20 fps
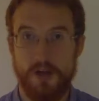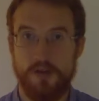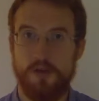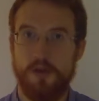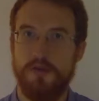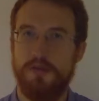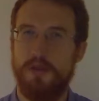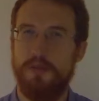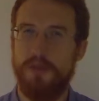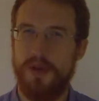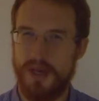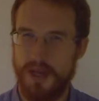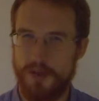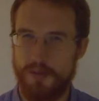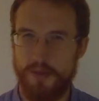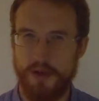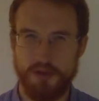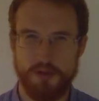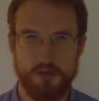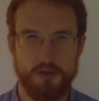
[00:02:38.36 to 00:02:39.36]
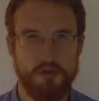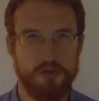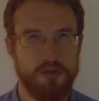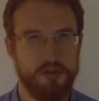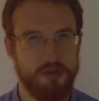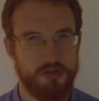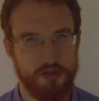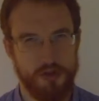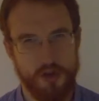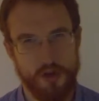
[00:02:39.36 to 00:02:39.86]
are two of the bigger muscles
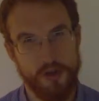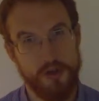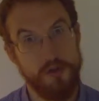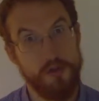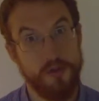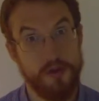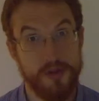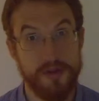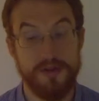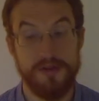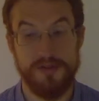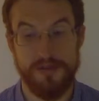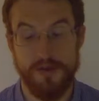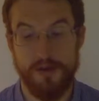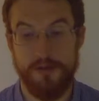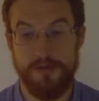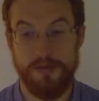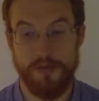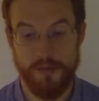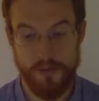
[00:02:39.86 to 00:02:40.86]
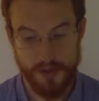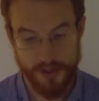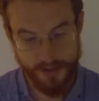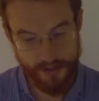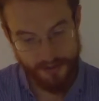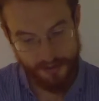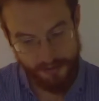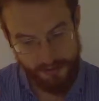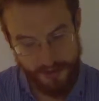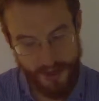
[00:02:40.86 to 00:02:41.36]
concerned that often
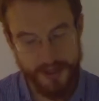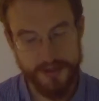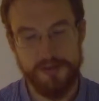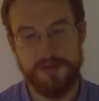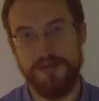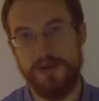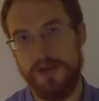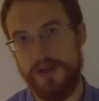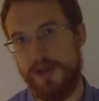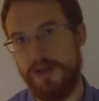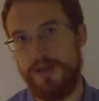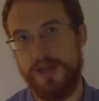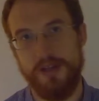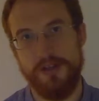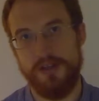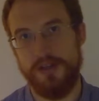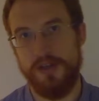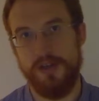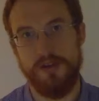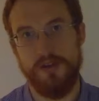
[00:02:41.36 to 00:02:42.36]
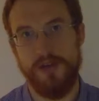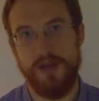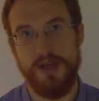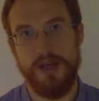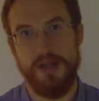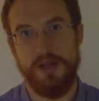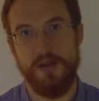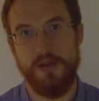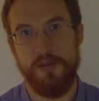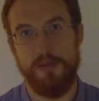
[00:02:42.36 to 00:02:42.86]
can transfer that tension into the
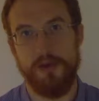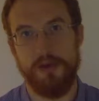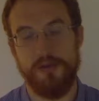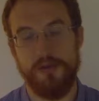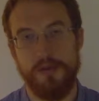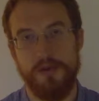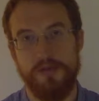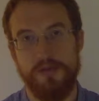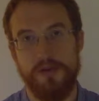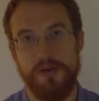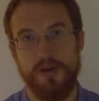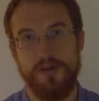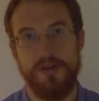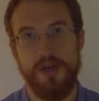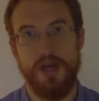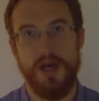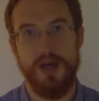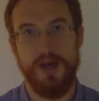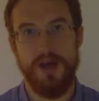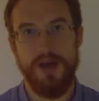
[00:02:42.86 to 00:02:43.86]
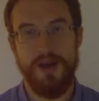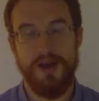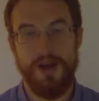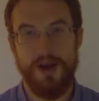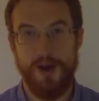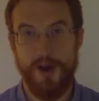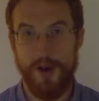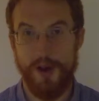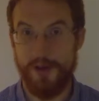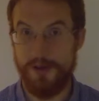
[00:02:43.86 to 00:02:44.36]
heel and the bottom of the foot.
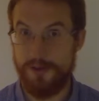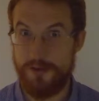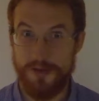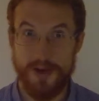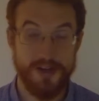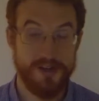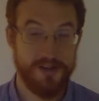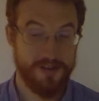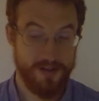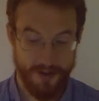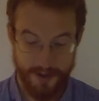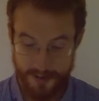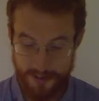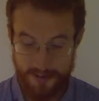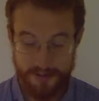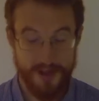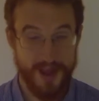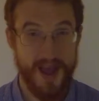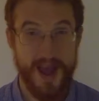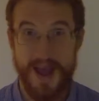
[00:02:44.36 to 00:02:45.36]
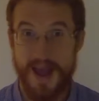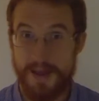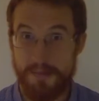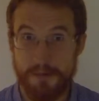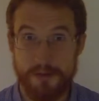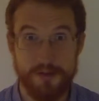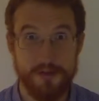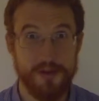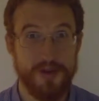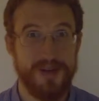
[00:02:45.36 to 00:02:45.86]
Uh, stretch those, the
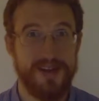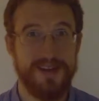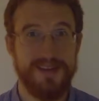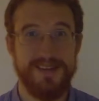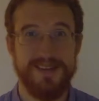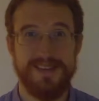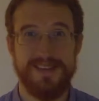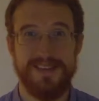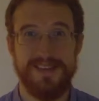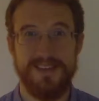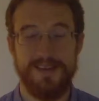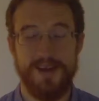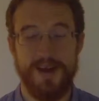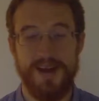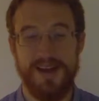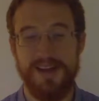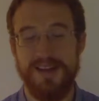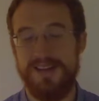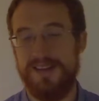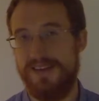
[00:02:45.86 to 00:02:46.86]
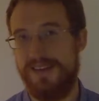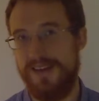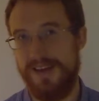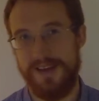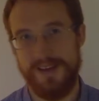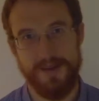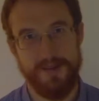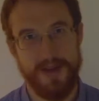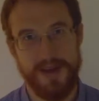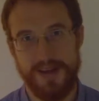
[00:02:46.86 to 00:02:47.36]
hamstrings, you know, anything
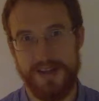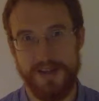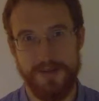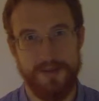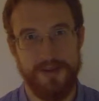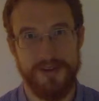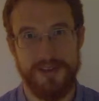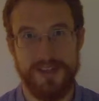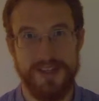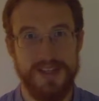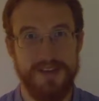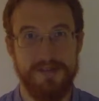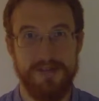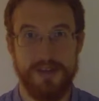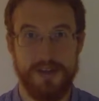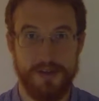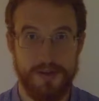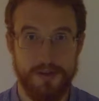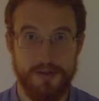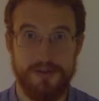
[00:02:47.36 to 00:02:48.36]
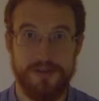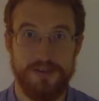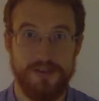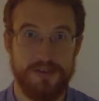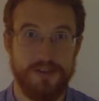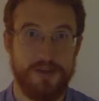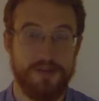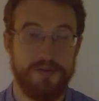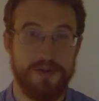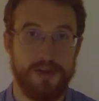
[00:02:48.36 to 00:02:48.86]
down the back of the body, even the glutes
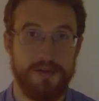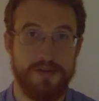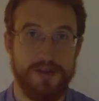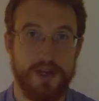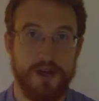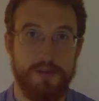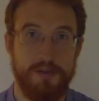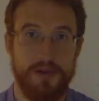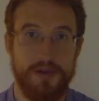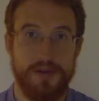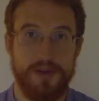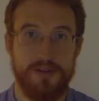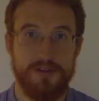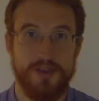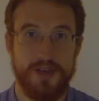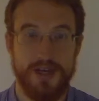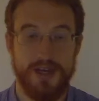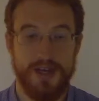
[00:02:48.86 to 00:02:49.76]
can sometimes help a lot.